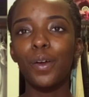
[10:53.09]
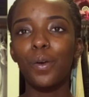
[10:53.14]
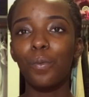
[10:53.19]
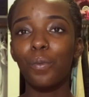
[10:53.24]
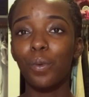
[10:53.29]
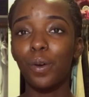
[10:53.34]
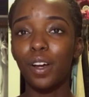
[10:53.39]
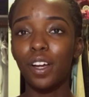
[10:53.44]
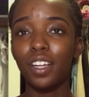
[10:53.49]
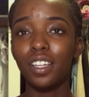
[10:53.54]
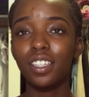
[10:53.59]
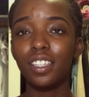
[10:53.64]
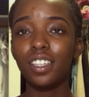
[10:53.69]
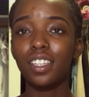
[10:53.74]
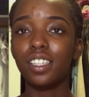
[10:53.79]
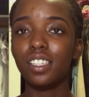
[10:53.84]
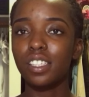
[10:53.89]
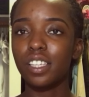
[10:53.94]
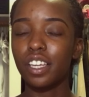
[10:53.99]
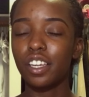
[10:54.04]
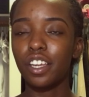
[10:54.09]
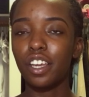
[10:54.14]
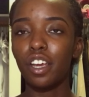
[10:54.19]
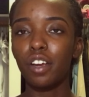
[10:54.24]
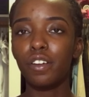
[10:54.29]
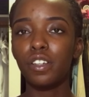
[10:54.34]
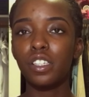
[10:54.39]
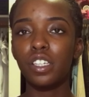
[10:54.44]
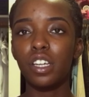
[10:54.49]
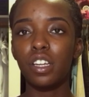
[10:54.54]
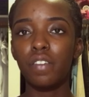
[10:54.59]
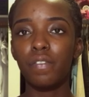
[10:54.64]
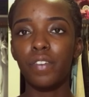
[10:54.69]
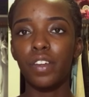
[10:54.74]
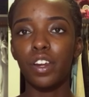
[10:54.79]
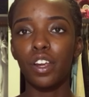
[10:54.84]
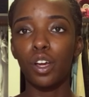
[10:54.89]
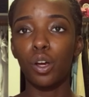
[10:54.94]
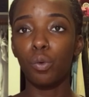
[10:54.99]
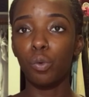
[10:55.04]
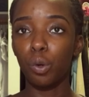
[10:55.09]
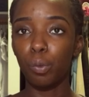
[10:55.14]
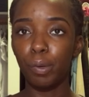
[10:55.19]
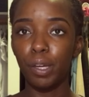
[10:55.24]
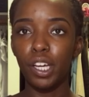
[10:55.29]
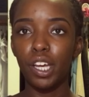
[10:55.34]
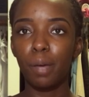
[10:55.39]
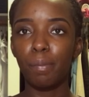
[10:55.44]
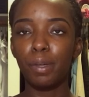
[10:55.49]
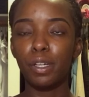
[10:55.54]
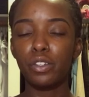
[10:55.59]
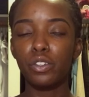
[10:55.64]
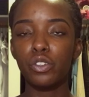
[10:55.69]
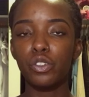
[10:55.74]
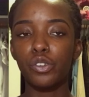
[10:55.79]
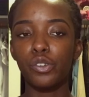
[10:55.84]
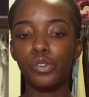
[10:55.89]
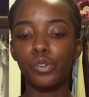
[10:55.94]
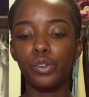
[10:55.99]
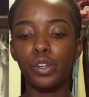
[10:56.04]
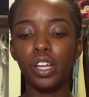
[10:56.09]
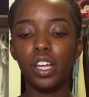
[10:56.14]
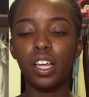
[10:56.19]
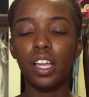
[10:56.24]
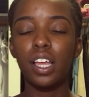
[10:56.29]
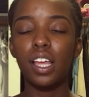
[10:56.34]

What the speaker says: One, the skincare routine video will be coming soon.